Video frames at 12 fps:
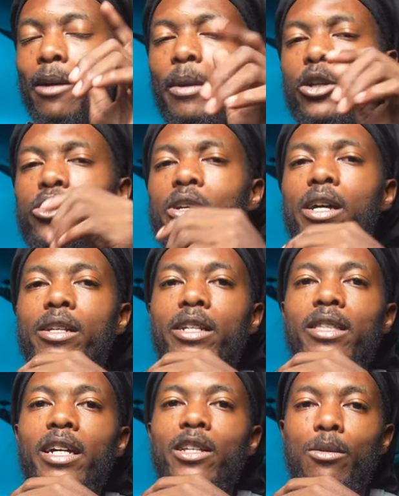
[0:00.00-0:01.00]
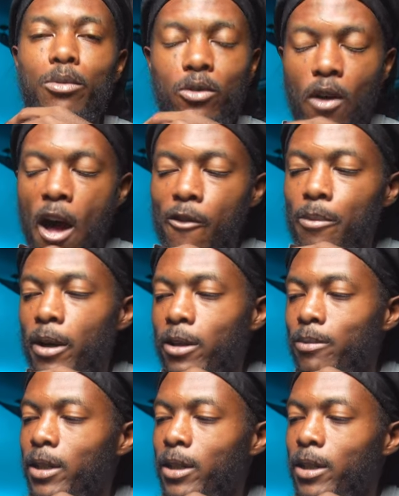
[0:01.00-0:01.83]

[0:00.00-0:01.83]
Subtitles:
Make sure you guys hit that subscribe button,